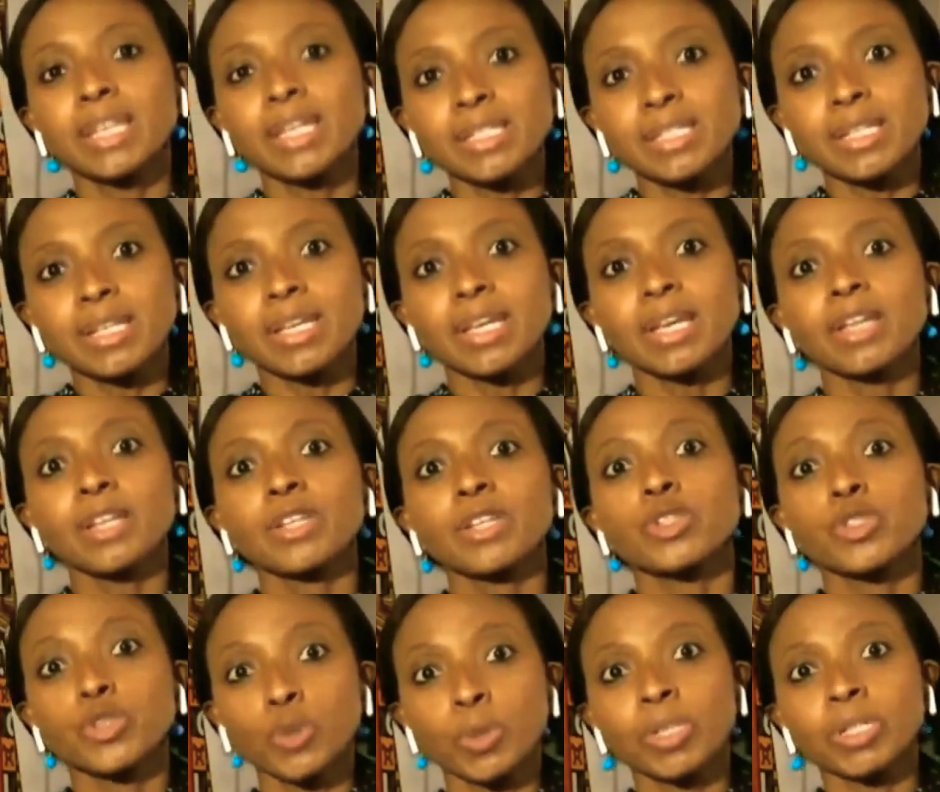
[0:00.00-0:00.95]
And yet
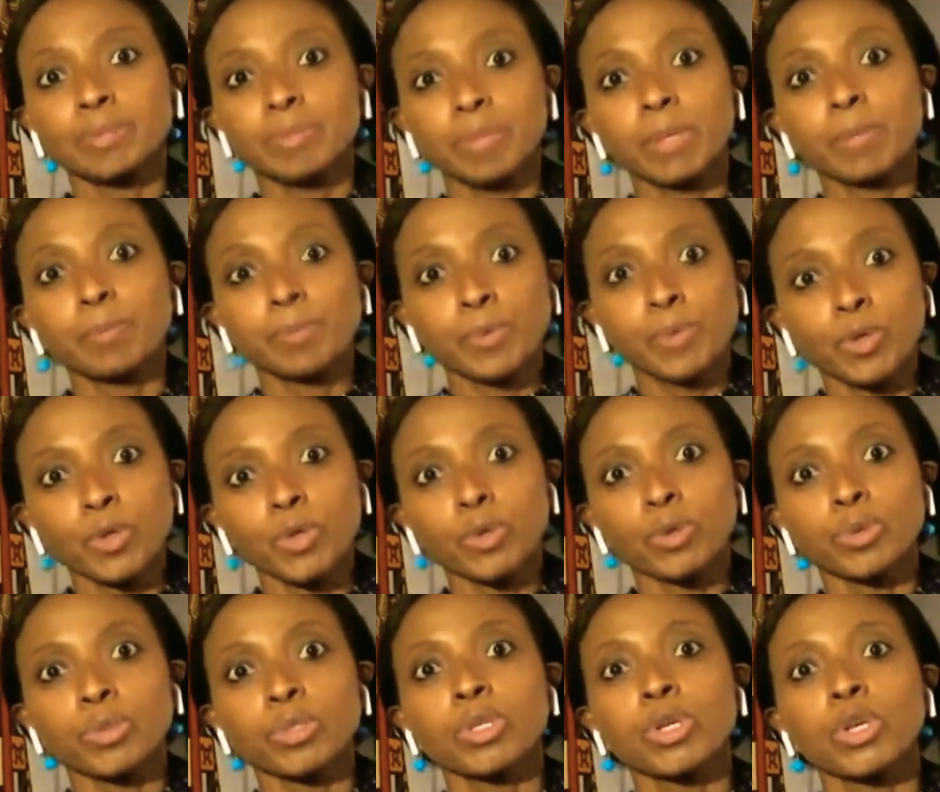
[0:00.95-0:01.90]
again, you can be
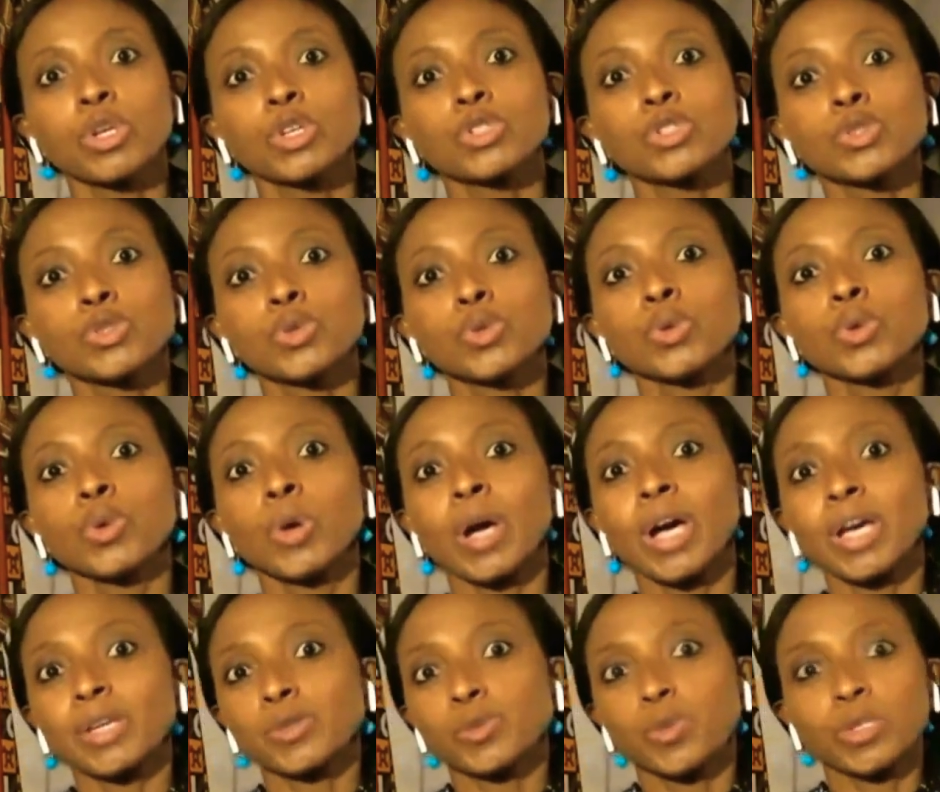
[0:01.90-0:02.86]
prone
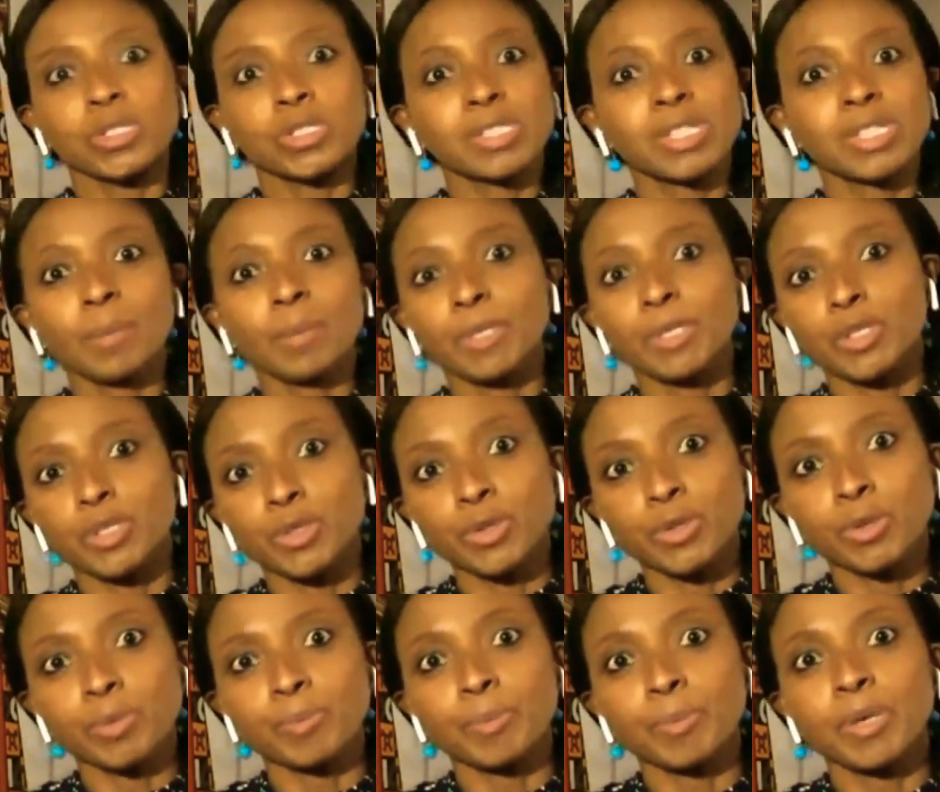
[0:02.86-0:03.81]
to, as what has
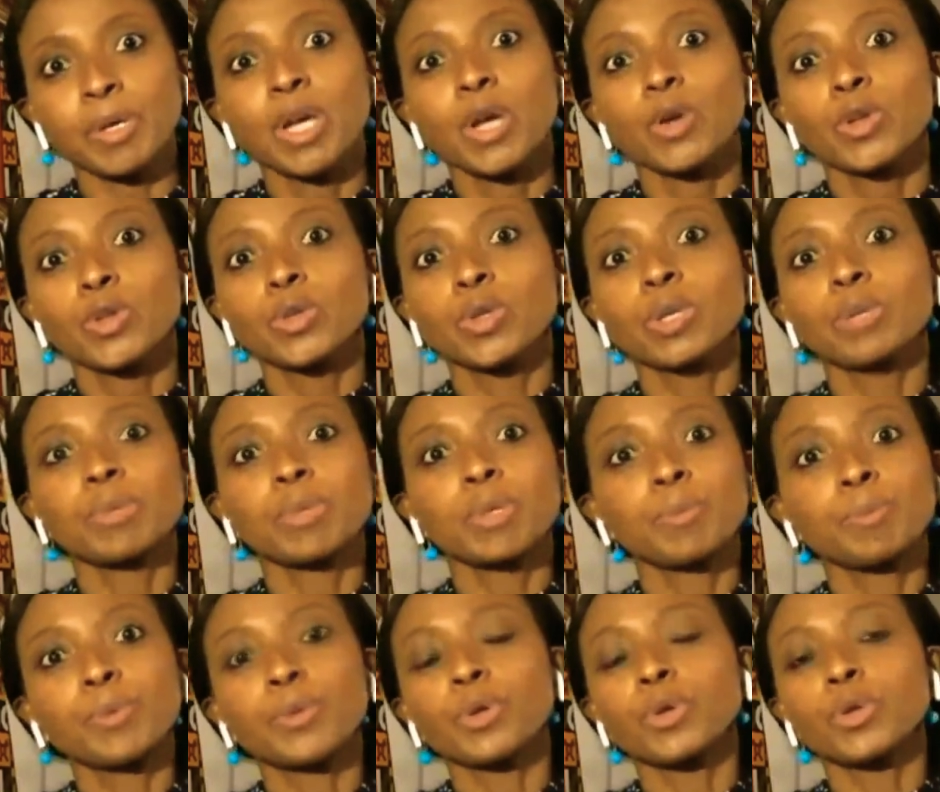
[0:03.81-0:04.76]
happened in Europe, you
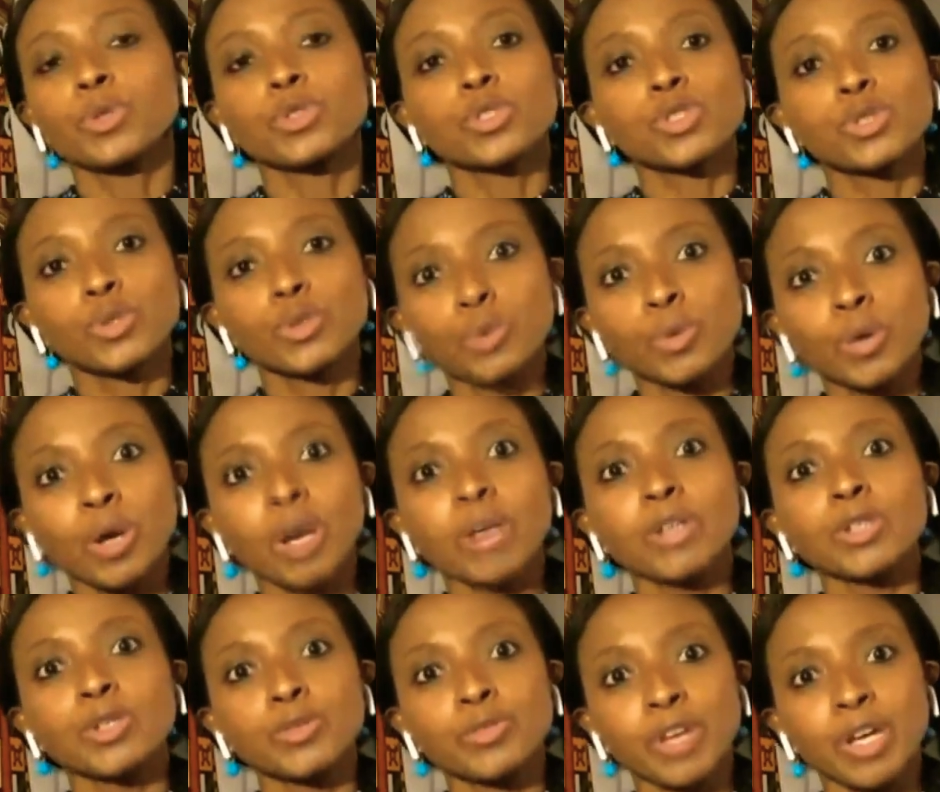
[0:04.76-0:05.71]
can be prone
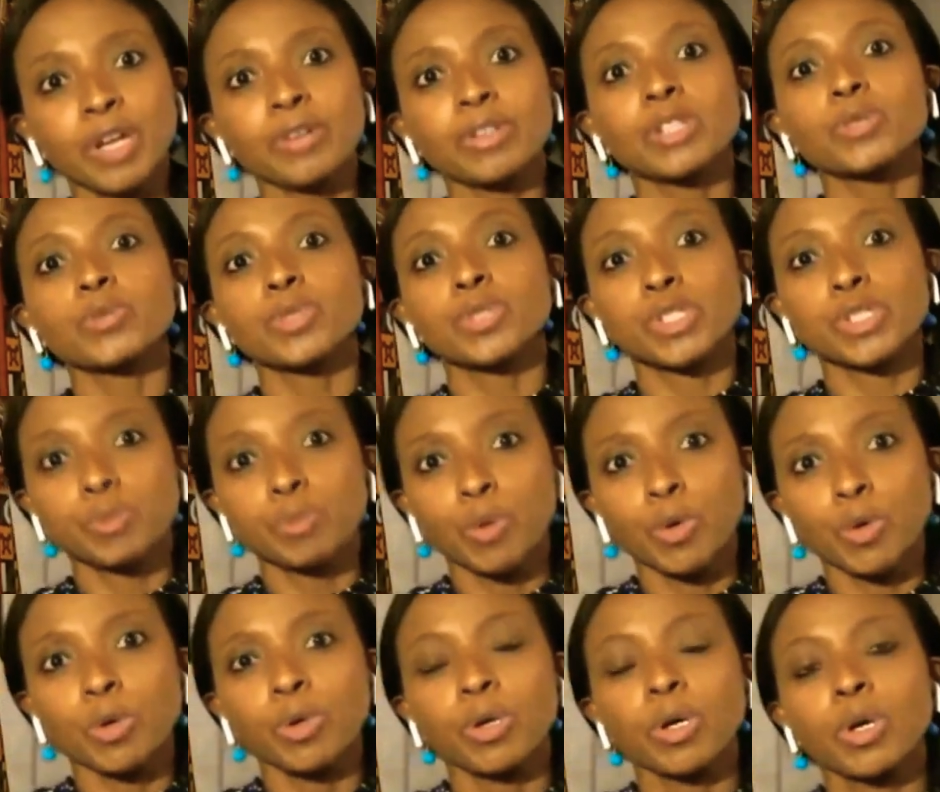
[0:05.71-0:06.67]
to a new variant,
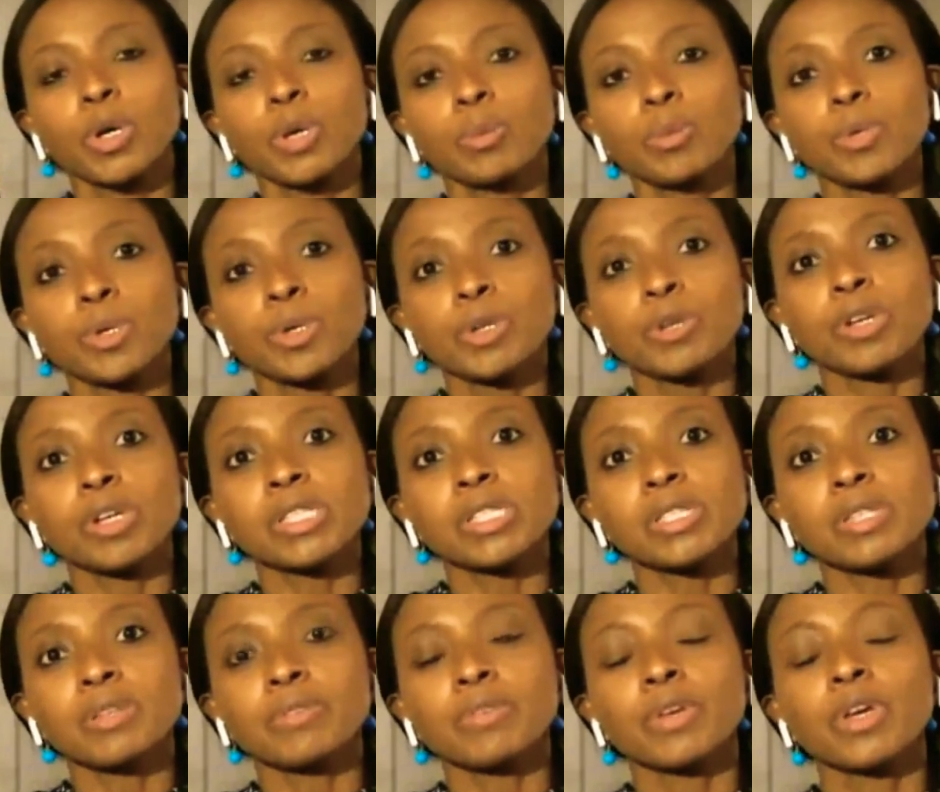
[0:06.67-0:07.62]
which is more
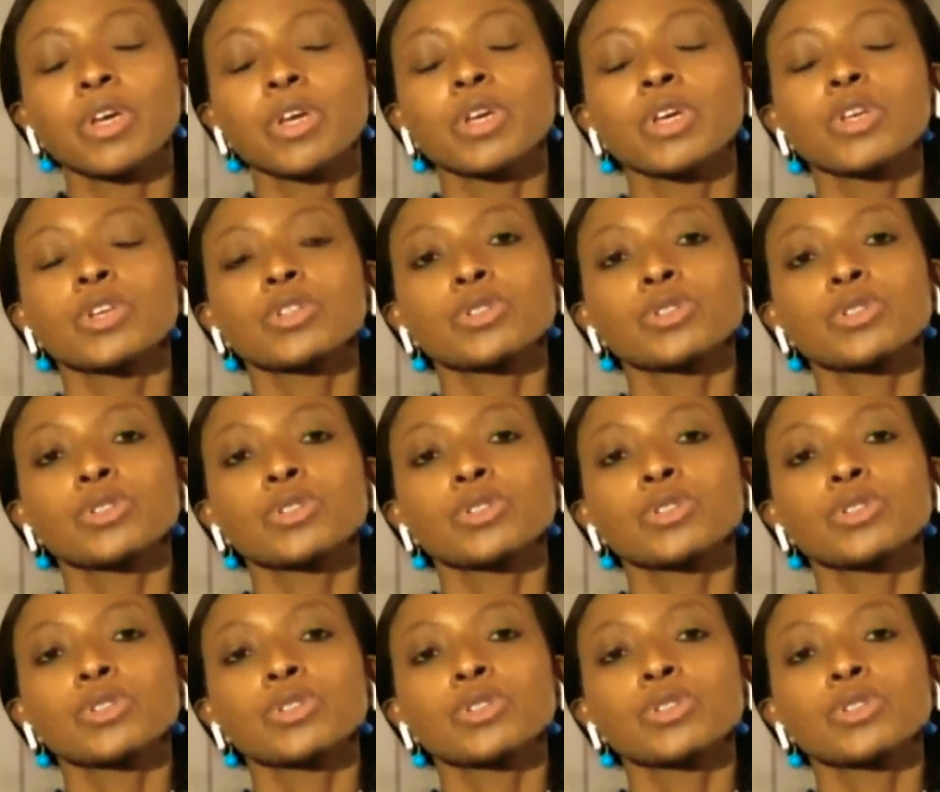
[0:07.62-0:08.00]
aggressive.